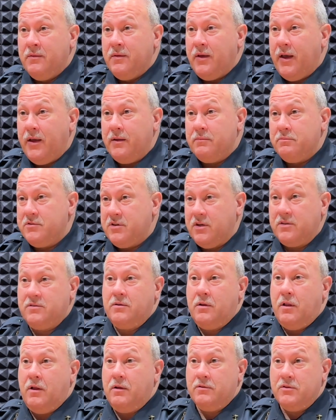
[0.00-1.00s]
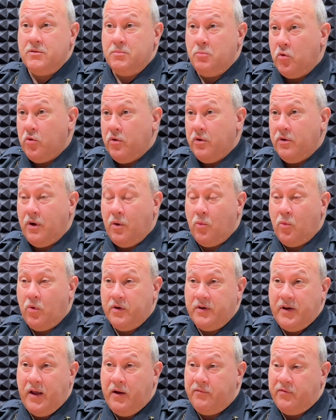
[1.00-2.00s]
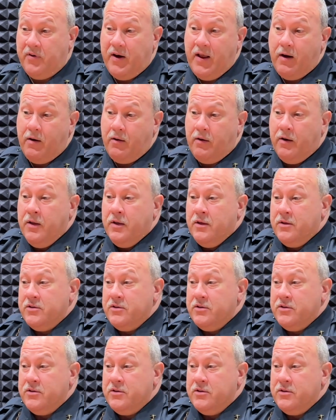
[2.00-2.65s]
at 6 o'clock this morning. I worked out for an hour.